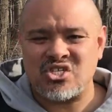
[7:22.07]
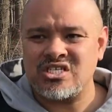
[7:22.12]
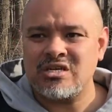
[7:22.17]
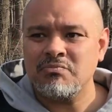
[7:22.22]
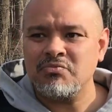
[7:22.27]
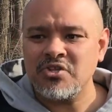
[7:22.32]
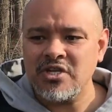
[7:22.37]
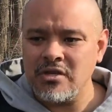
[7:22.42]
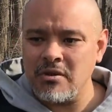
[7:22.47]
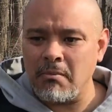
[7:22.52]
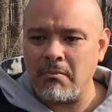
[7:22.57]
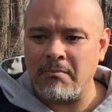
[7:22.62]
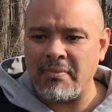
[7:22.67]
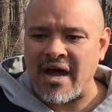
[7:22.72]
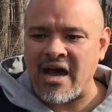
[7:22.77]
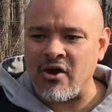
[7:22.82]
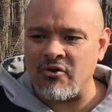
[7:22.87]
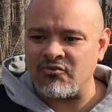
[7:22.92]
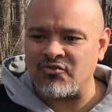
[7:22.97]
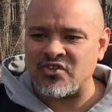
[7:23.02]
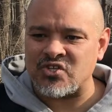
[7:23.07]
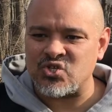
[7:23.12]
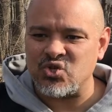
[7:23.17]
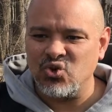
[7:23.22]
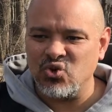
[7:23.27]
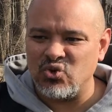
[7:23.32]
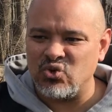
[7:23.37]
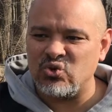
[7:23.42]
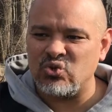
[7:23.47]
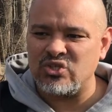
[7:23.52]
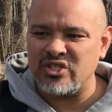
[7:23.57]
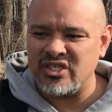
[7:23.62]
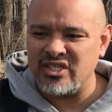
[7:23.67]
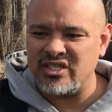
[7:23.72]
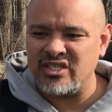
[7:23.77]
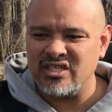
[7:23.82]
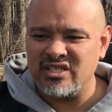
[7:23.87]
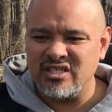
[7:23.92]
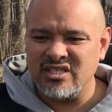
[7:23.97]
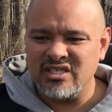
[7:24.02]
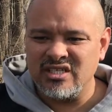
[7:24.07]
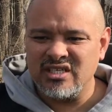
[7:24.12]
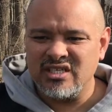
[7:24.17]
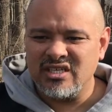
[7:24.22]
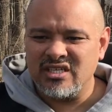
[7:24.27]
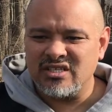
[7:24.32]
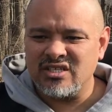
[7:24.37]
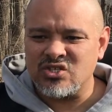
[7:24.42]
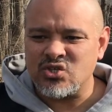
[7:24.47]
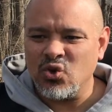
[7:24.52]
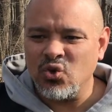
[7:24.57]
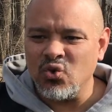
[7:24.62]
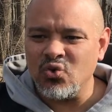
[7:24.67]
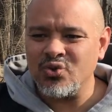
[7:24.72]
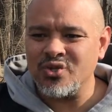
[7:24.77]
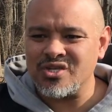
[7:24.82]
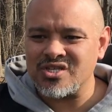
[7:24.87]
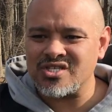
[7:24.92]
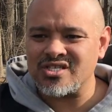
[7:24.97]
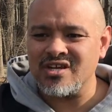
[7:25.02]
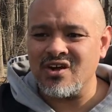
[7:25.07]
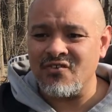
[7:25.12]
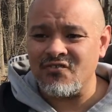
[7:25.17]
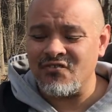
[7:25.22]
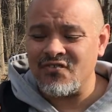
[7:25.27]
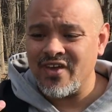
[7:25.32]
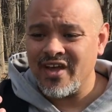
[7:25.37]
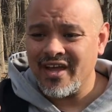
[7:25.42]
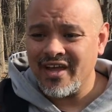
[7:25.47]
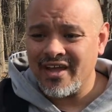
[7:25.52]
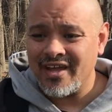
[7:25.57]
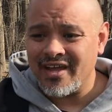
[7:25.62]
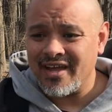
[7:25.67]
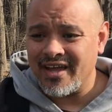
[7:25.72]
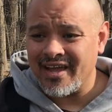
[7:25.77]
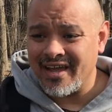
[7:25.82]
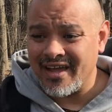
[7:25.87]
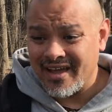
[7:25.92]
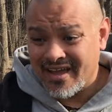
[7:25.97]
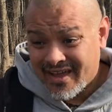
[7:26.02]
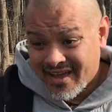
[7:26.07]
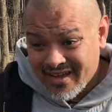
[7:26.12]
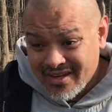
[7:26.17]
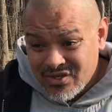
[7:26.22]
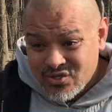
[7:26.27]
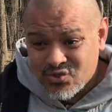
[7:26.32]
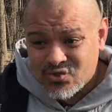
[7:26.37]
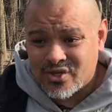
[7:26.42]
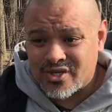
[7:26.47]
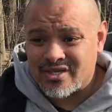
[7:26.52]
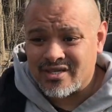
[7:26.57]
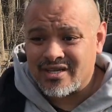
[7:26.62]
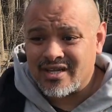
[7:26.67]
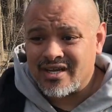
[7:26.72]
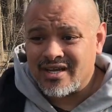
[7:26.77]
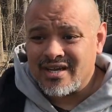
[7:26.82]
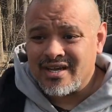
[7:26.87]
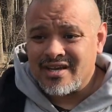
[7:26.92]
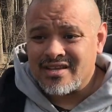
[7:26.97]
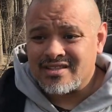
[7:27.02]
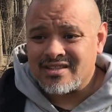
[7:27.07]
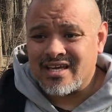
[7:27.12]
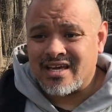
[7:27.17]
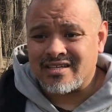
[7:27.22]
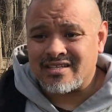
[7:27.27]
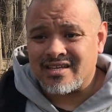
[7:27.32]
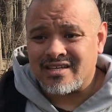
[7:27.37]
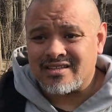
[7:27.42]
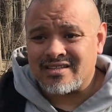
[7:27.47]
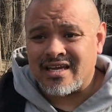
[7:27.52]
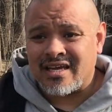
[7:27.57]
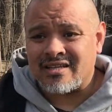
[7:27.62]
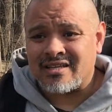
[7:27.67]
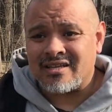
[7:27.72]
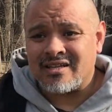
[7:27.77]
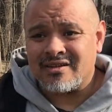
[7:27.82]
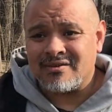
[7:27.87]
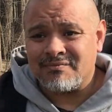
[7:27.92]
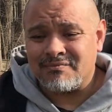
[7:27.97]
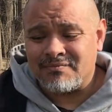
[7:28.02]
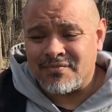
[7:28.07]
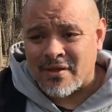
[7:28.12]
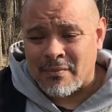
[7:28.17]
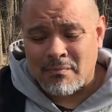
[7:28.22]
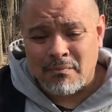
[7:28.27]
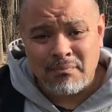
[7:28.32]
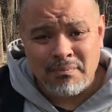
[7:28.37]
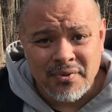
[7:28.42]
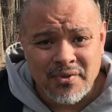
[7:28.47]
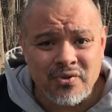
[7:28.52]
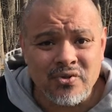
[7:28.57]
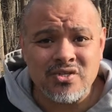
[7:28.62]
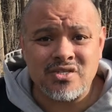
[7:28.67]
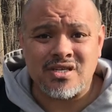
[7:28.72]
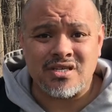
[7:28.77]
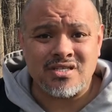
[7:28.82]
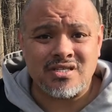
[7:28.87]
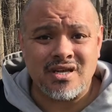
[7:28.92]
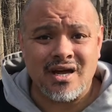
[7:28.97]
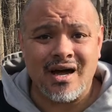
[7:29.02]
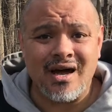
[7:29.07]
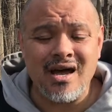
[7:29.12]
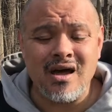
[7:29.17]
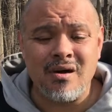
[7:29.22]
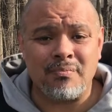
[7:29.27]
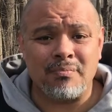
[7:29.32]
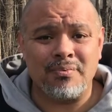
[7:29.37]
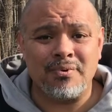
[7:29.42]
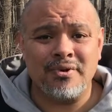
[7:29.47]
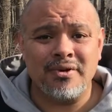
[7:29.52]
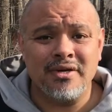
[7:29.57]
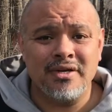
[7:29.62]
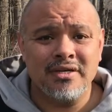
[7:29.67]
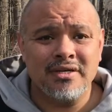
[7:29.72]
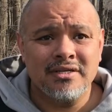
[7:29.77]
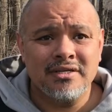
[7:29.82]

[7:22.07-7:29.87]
There's something about this holy self-hatred that builds us up,